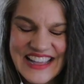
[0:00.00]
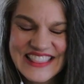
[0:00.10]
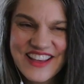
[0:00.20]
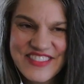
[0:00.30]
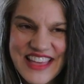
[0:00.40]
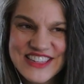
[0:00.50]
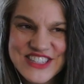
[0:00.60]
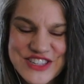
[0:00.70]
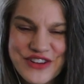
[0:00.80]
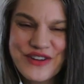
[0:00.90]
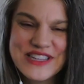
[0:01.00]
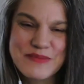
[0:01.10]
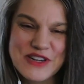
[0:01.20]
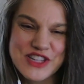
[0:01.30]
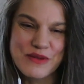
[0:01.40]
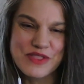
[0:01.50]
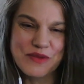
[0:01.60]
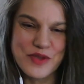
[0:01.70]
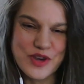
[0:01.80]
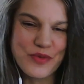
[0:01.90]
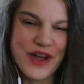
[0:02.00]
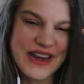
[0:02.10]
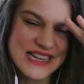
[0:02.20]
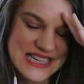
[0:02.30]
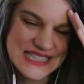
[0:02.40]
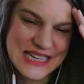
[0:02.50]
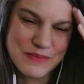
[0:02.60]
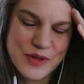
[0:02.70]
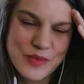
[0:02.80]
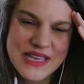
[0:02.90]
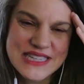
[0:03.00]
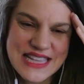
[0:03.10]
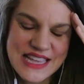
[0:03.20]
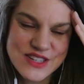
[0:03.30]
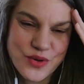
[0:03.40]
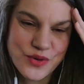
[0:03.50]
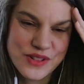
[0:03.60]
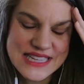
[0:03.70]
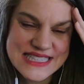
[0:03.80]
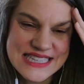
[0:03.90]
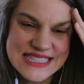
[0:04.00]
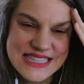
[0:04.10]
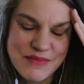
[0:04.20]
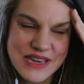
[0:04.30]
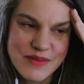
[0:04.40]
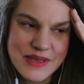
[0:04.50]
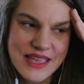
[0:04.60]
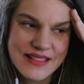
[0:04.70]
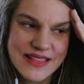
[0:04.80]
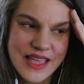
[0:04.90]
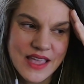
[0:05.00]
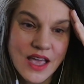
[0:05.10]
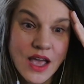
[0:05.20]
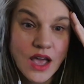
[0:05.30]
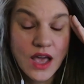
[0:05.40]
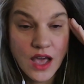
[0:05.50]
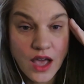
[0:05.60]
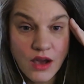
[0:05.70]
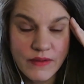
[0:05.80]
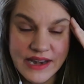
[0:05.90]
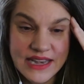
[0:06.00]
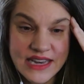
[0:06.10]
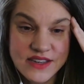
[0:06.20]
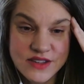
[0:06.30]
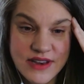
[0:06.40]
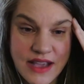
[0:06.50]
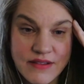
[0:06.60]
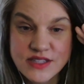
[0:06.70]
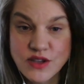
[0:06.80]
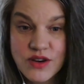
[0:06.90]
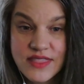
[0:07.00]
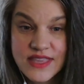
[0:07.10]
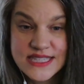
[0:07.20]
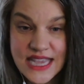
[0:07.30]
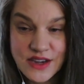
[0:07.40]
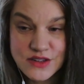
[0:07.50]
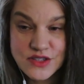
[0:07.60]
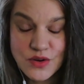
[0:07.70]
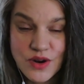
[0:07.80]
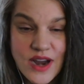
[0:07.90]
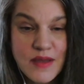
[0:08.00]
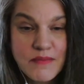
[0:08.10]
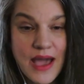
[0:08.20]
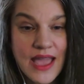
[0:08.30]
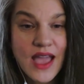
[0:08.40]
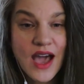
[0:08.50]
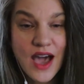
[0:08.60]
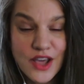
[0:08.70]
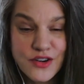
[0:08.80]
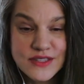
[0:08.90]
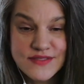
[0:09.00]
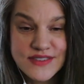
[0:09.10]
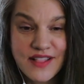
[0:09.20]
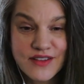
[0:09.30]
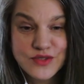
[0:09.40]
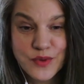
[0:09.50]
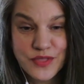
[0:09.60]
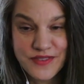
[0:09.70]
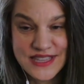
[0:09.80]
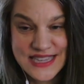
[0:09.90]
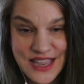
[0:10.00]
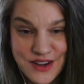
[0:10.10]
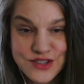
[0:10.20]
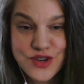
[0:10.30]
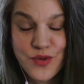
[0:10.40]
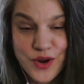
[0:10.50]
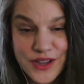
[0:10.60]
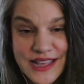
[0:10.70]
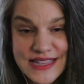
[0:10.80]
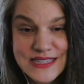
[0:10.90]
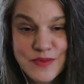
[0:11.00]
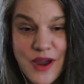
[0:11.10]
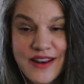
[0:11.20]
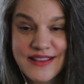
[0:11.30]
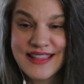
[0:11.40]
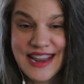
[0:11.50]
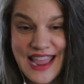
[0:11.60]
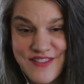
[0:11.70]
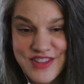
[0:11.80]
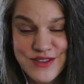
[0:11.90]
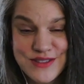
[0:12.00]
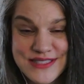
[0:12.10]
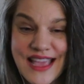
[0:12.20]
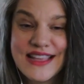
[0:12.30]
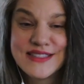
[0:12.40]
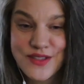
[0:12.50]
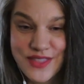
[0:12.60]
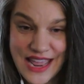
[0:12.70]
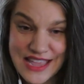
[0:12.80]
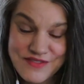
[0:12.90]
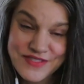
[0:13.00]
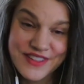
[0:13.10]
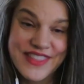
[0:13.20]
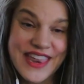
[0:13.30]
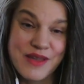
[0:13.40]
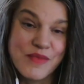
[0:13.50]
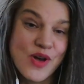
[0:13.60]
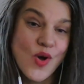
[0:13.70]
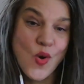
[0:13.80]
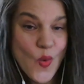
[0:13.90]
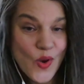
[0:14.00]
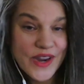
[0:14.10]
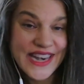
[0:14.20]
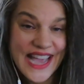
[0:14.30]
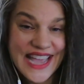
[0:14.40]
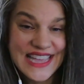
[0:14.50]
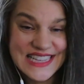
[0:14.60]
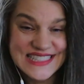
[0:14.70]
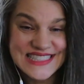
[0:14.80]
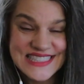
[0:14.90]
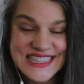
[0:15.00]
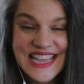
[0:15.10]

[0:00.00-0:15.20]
love that too, especially with the beauty product example, because I can totally see somebody being like, oh, what I need to do now is go to the container store and buy hundreds of dollars worth of containers to organize these products that I haven't used yet so that I can feel that I'm organized